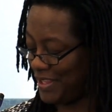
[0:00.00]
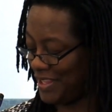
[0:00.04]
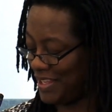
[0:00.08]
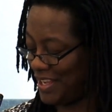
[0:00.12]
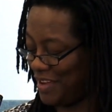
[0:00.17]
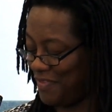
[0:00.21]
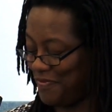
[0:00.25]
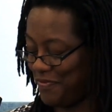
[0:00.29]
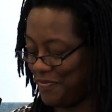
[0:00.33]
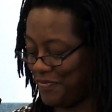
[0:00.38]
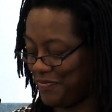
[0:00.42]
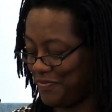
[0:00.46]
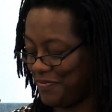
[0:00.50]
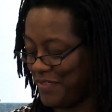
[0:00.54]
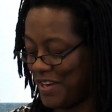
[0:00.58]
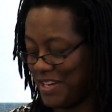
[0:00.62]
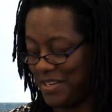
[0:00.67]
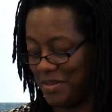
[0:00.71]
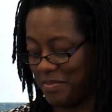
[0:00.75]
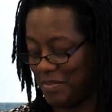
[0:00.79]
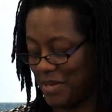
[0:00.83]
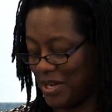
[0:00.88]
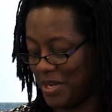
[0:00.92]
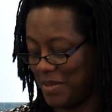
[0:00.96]
A
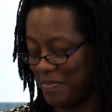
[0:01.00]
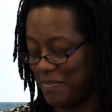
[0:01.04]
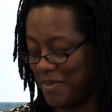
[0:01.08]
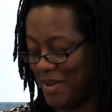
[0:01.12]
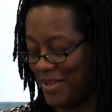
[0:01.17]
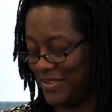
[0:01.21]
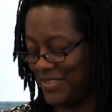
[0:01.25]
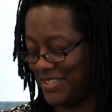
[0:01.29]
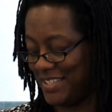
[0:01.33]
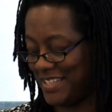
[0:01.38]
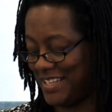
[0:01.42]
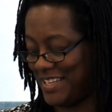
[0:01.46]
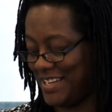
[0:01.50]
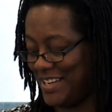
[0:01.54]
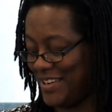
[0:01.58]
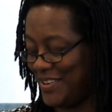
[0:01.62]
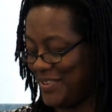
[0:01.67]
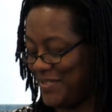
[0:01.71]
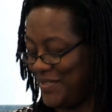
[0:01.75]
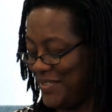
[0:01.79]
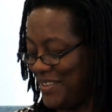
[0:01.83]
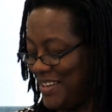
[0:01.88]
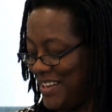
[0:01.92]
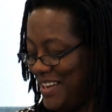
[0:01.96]
friend of mine posted it
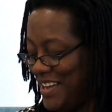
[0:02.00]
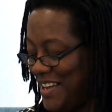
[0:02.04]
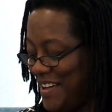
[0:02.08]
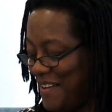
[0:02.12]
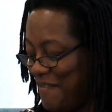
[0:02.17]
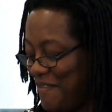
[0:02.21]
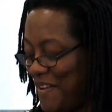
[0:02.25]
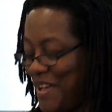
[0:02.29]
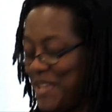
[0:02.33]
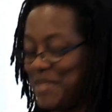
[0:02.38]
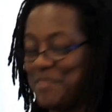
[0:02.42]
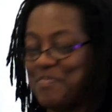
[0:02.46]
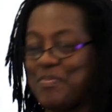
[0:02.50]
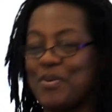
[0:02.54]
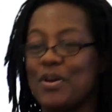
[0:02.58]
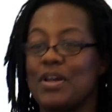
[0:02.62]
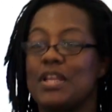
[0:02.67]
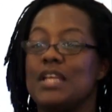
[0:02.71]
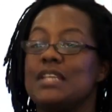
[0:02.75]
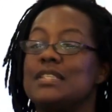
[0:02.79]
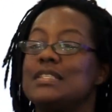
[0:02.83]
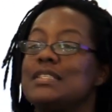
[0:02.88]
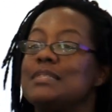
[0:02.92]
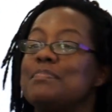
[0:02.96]
on Facebook,
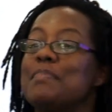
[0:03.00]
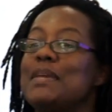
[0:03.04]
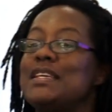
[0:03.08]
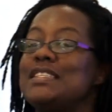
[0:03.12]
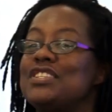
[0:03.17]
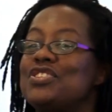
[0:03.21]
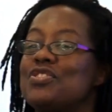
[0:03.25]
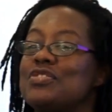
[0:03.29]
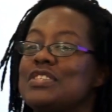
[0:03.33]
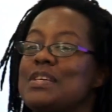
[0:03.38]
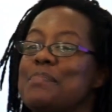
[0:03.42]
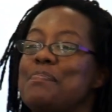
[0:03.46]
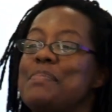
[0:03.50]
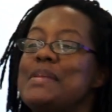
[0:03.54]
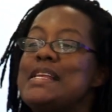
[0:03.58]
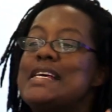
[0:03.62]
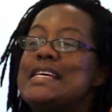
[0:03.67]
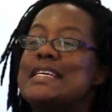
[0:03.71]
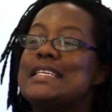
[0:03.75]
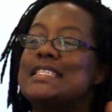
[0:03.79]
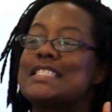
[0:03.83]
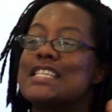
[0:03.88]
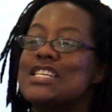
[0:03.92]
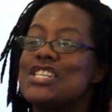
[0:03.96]
and I messaged her, said,
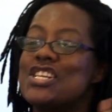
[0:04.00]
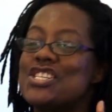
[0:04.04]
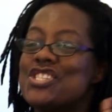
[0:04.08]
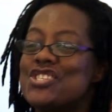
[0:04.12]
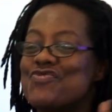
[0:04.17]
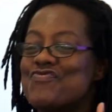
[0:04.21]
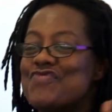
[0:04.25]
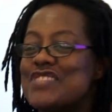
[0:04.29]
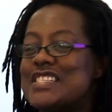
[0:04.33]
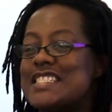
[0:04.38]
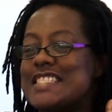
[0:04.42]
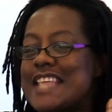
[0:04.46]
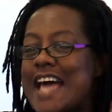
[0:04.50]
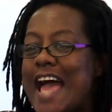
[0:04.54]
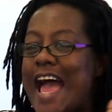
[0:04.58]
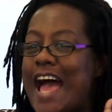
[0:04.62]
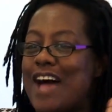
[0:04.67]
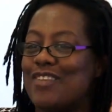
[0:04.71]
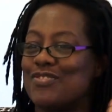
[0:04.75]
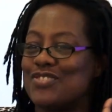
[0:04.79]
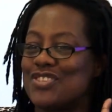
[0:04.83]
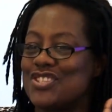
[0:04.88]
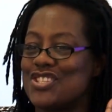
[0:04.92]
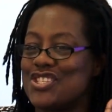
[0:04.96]
please, can I just read that
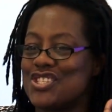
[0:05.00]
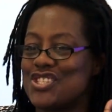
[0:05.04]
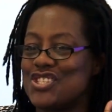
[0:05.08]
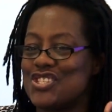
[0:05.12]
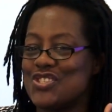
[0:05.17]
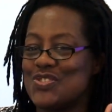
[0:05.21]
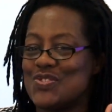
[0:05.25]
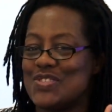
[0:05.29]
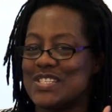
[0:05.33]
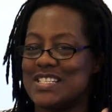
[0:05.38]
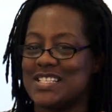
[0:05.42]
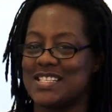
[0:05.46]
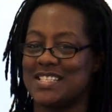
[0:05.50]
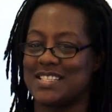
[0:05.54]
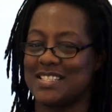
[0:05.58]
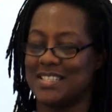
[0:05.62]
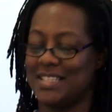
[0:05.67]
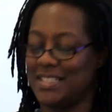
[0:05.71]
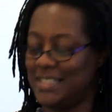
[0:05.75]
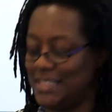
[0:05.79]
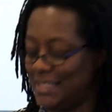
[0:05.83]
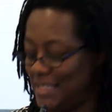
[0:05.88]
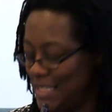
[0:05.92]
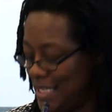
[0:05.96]
out to the doulas?
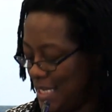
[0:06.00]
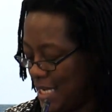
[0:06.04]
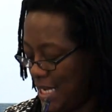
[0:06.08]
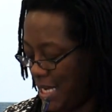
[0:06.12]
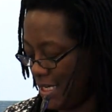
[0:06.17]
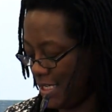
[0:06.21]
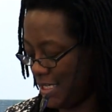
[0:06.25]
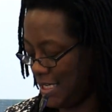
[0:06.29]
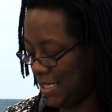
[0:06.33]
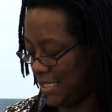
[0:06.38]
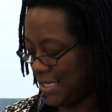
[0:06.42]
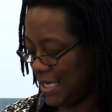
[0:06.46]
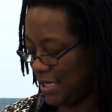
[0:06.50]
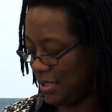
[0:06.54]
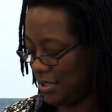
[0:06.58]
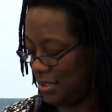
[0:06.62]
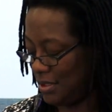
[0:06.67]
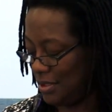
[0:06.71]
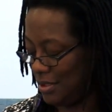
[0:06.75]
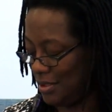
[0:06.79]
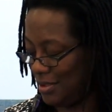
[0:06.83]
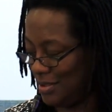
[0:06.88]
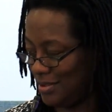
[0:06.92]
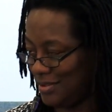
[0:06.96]
And she said,
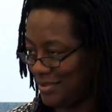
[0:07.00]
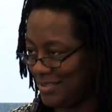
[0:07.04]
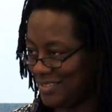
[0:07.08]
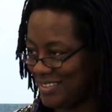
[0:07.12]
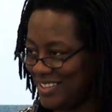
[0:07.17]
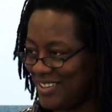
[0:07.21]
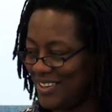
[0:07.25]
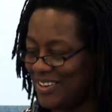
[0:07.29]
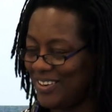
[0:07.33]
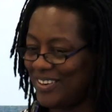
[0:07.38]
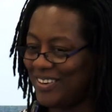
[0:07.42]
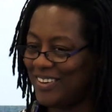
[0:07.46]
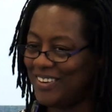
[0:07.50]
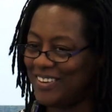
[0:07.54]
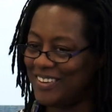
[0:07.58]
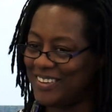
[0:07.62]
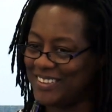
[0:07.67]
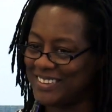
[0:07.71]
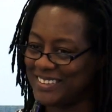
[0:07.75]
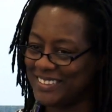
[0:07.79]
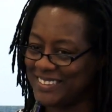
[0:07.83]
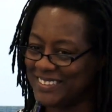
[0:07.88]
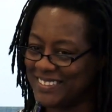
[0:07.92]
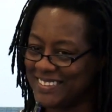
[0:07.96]
oh,
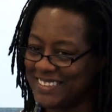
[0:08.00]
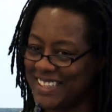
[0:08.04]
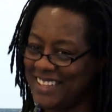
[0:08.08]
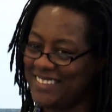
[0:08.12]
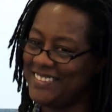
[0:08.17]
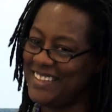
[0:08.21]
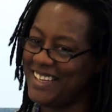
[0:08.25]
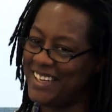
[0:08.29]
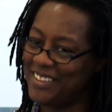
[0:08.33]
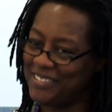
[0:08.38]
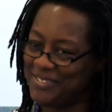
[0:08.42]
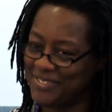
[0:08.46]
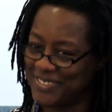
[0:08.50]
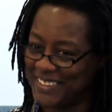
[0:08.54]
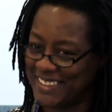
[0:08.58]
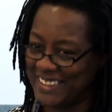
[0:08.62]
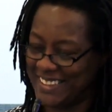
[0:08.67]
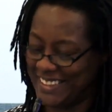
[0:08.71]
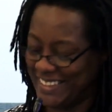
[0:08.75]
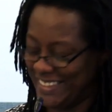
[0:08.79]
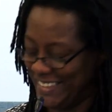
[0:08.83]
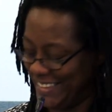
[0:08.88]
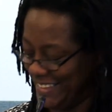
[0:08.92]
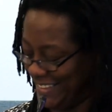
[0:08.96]
you're so
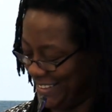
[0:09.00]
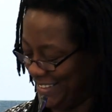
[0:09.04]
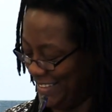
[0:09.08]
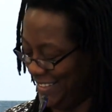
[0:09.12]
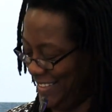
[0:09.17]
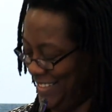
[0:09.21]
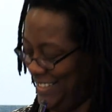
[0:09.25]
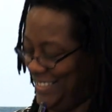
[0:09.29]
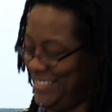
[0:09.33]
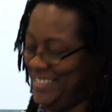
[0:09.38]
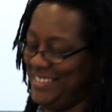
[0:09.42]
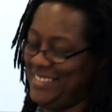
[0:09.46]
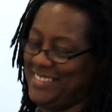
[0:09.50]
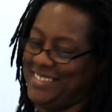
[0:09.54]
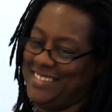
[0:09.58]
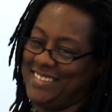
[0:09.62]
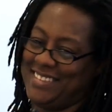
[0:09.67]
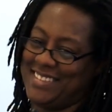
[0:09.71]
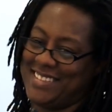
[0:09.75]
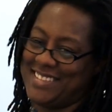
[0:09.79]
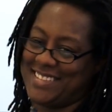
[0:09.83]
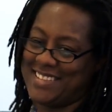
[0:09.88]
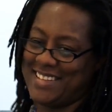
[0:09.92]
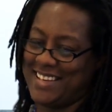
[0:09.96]
lovely.
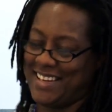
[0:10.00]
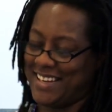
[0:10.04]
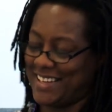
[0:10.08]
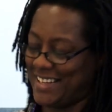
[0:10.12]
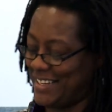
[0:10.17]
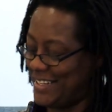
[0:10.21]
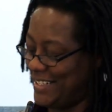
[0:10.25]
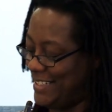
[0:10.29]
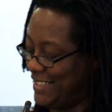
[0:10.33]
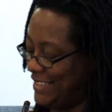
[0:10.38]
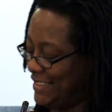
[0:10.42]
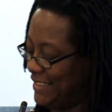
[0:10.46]
Sucker.